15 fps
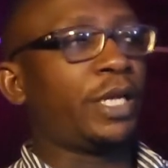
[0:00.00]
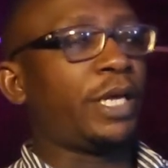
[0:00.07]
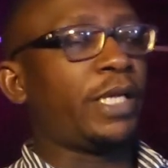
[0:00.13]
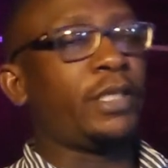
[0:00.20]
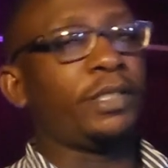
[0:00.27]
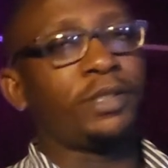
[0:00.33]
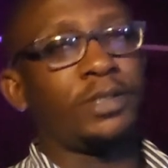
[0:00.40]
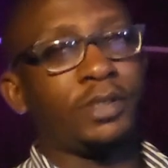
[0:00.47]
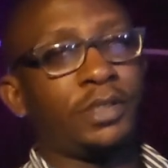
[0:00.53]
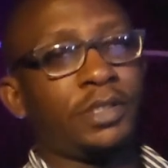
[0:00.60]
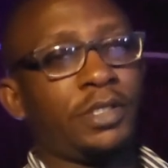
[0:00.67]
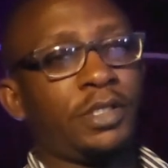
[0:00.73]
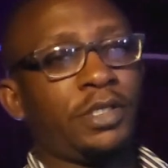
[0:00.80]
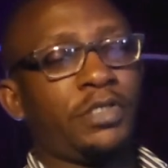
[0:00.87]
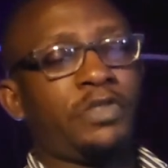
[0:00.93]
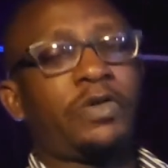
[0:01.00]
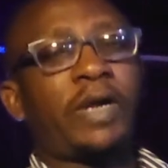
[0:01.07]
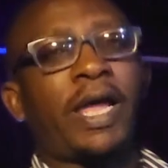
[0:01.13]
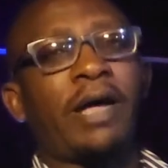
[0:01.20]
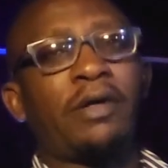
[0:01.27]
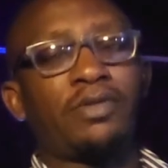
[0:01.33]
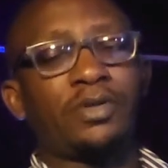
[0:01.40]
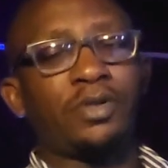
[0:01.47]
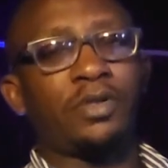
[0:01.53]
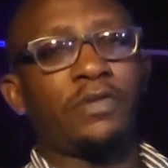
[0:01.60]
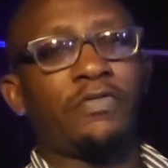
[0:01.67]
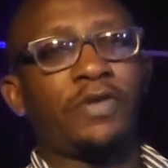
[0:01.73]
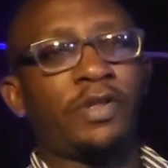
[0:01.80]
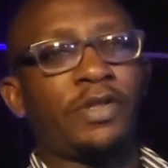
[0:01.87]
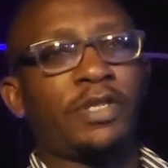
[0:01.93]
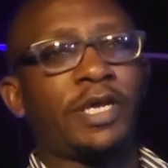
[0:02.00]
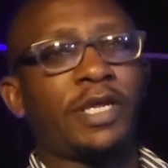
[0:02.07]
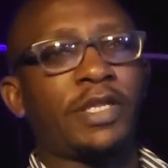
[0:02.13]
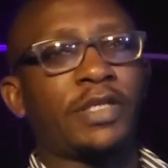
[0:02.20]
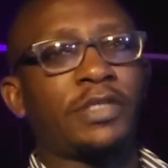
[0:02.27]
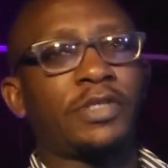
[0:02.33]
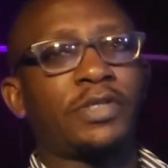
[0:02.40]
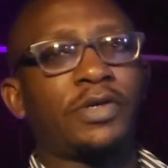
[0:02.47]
and try out different techniques.